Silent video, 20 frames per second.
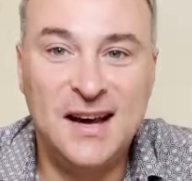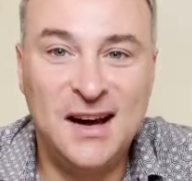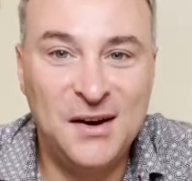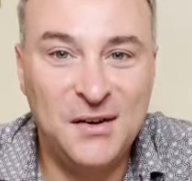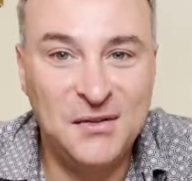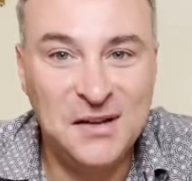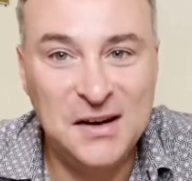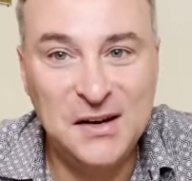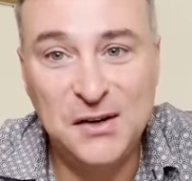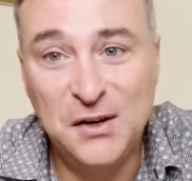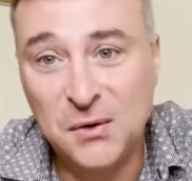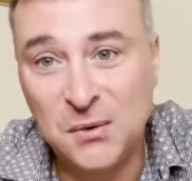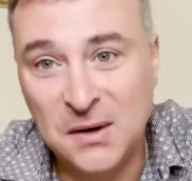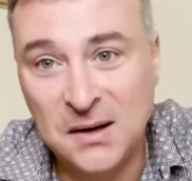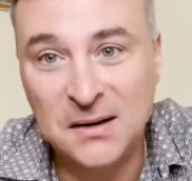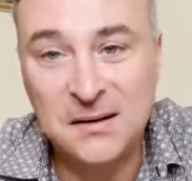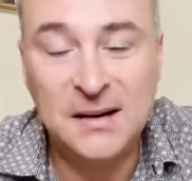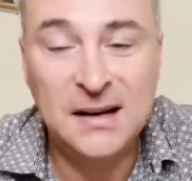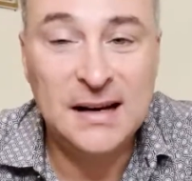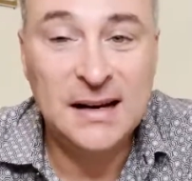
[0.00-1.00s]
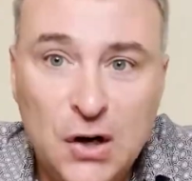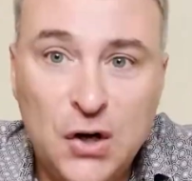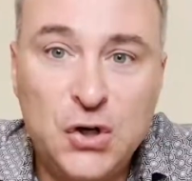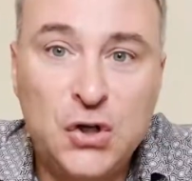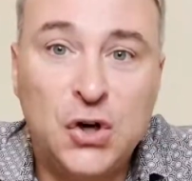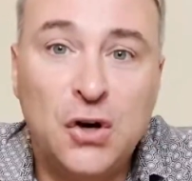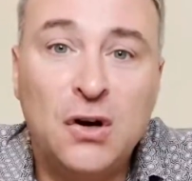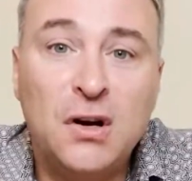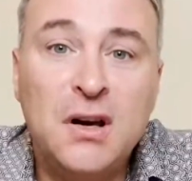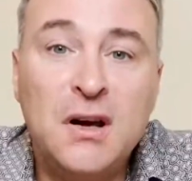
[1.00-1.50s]
how they do it.
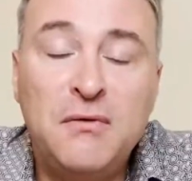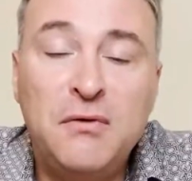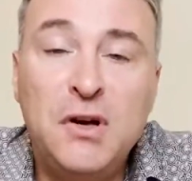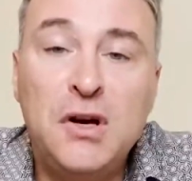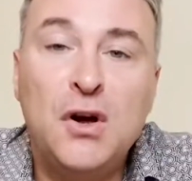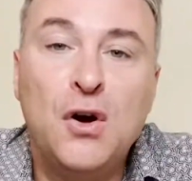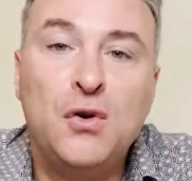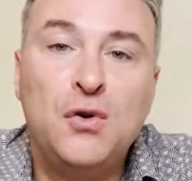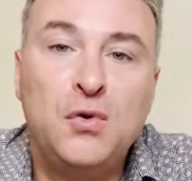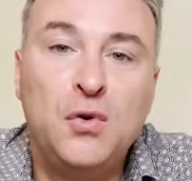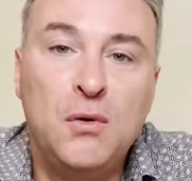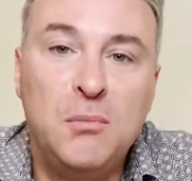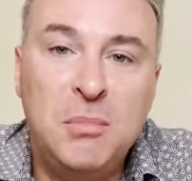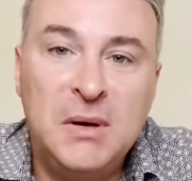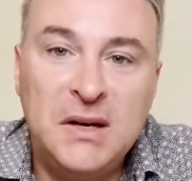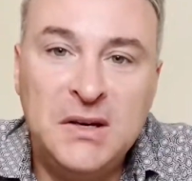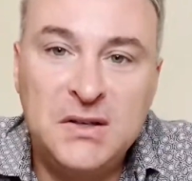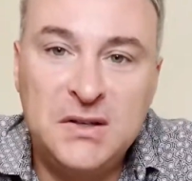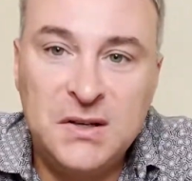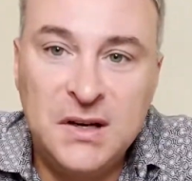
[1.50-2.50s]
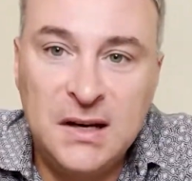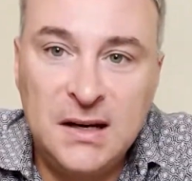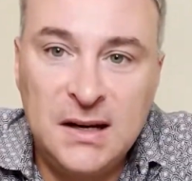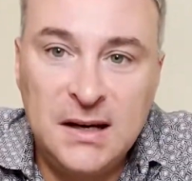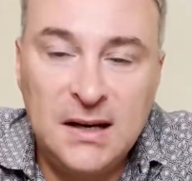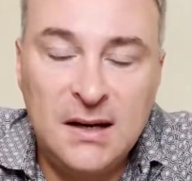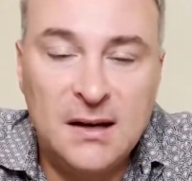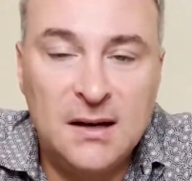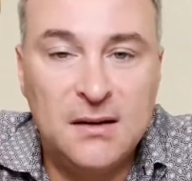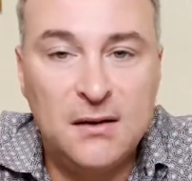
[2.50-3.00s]
Surely if you go to a big
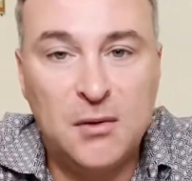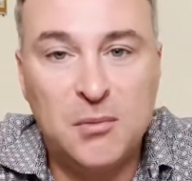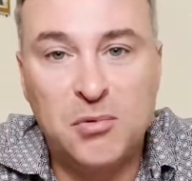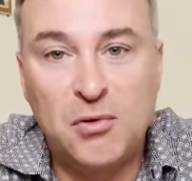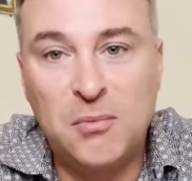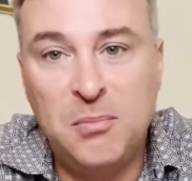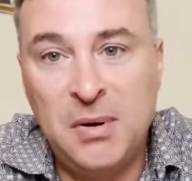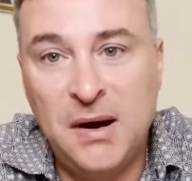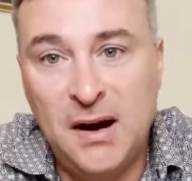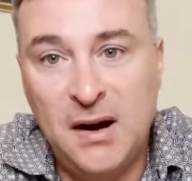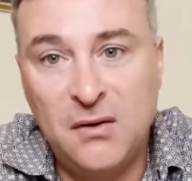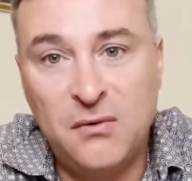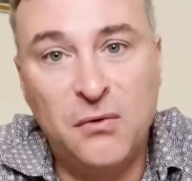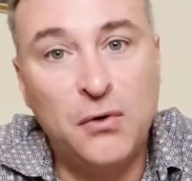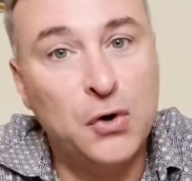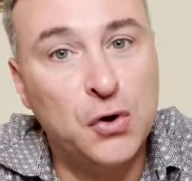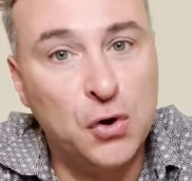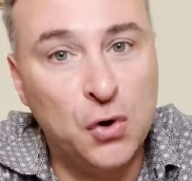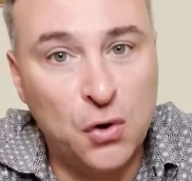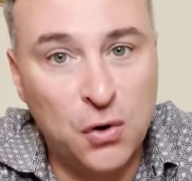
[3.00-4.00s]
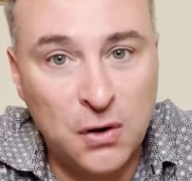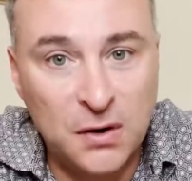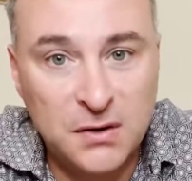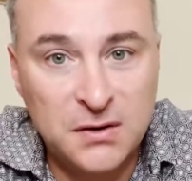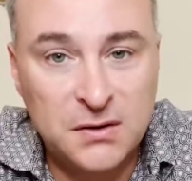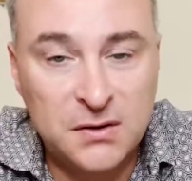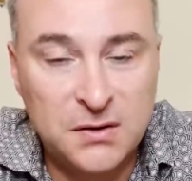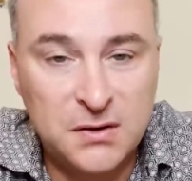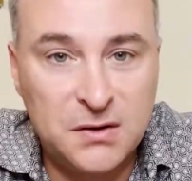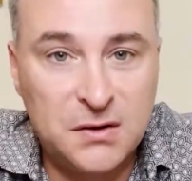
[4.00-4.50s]
city, they're prepared for
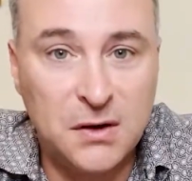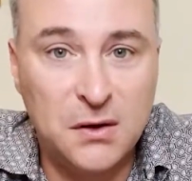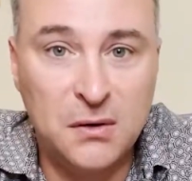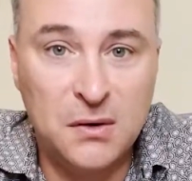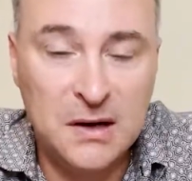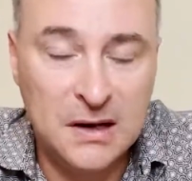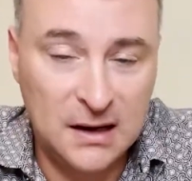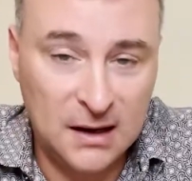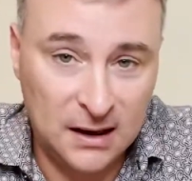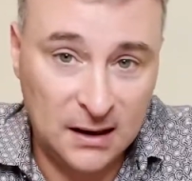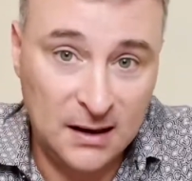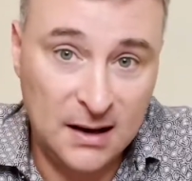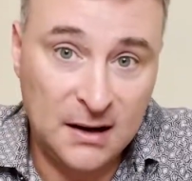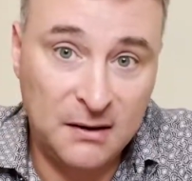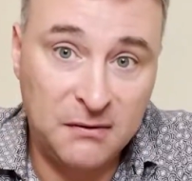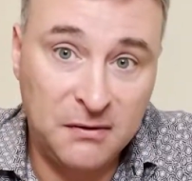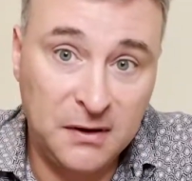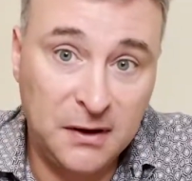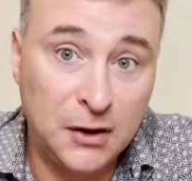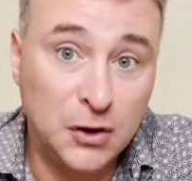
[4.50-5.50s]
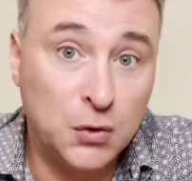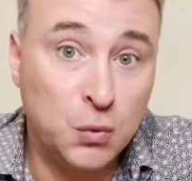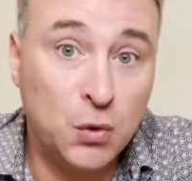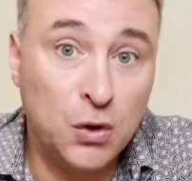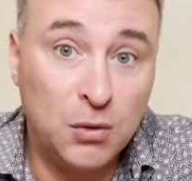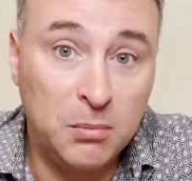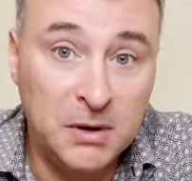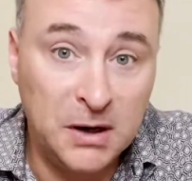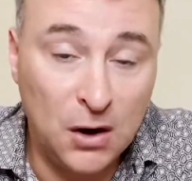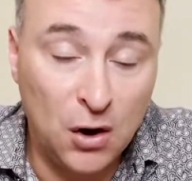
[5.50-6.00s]
tourists, so a lot of things
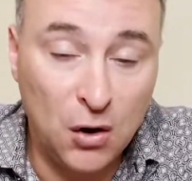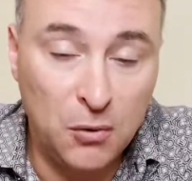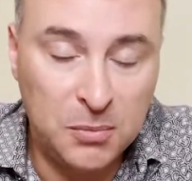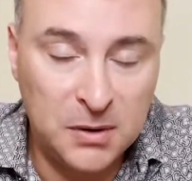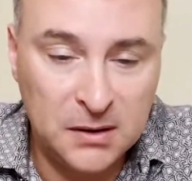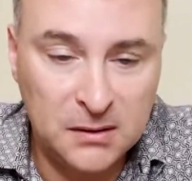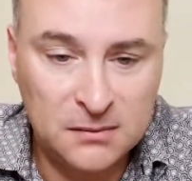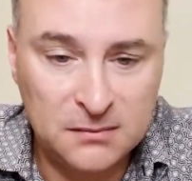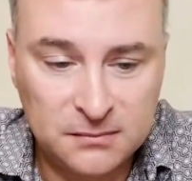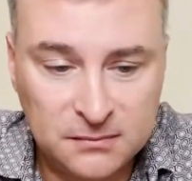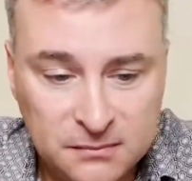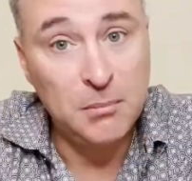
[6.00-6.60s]
will be open.